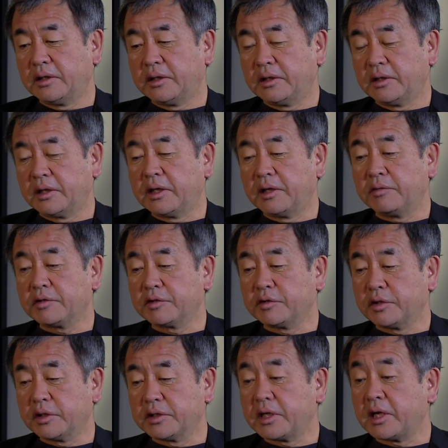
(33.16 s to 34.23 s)
And I was so
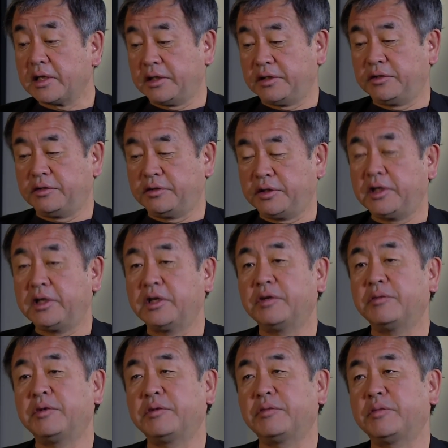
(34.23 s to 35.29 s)
excited to hear
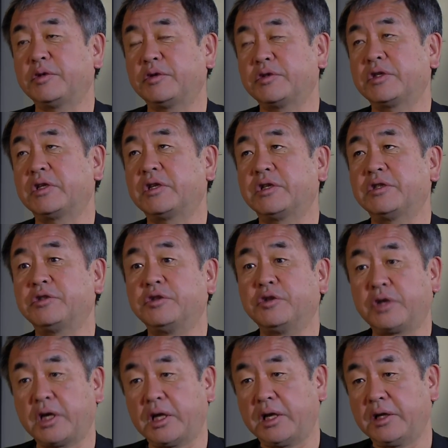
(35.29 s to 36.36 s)
because that is New
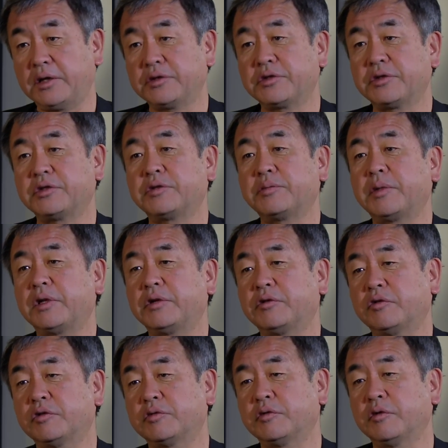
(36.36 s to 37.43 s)
Canaan, so it's very
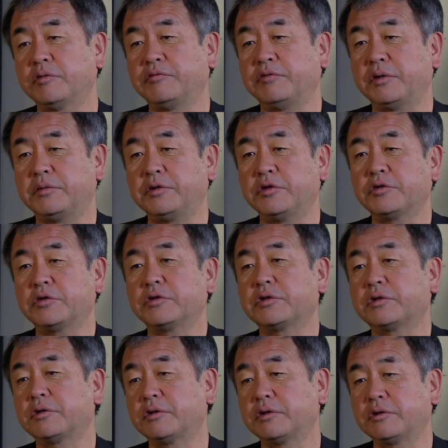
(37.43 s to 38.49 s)
close from Philip Johnson's
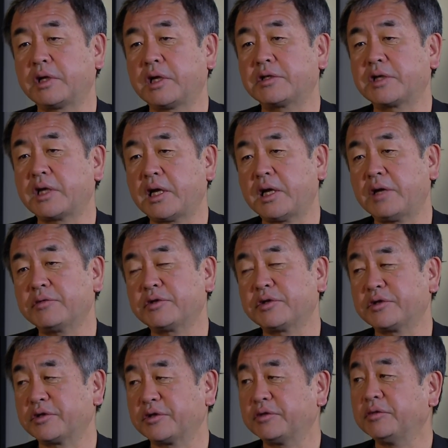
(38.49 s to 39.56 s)
Glass House.
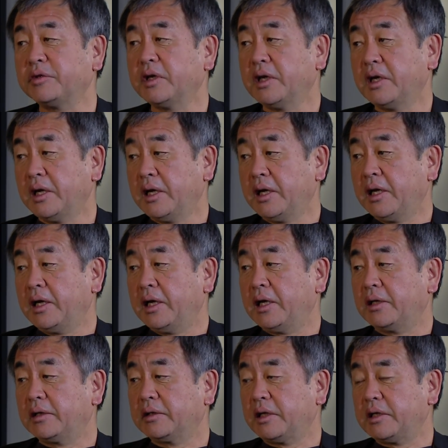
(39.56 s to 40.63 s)

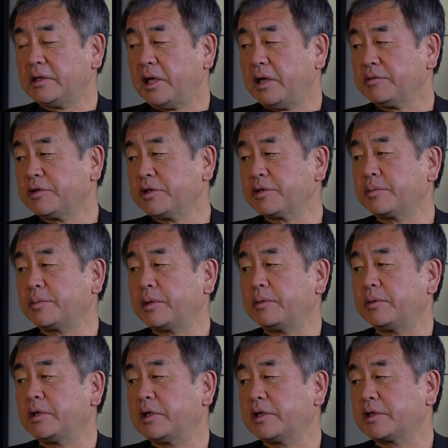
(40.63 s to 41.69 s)
And Glass House is,
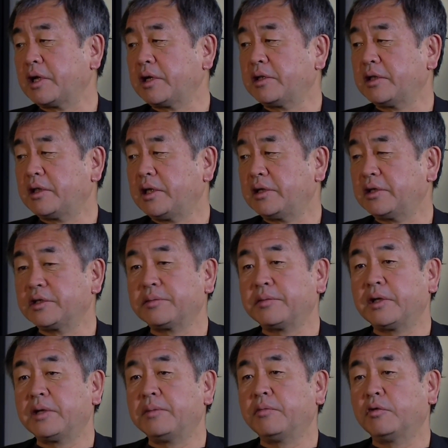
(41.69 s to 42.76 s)
as I think, is
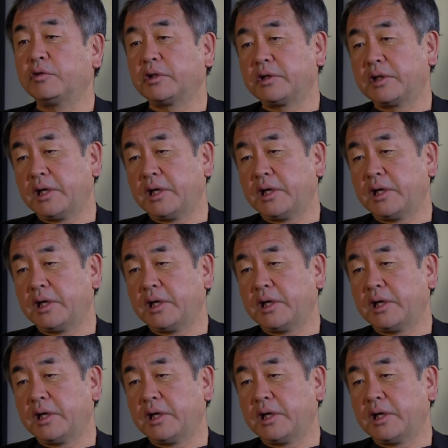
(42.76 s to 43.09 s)
very important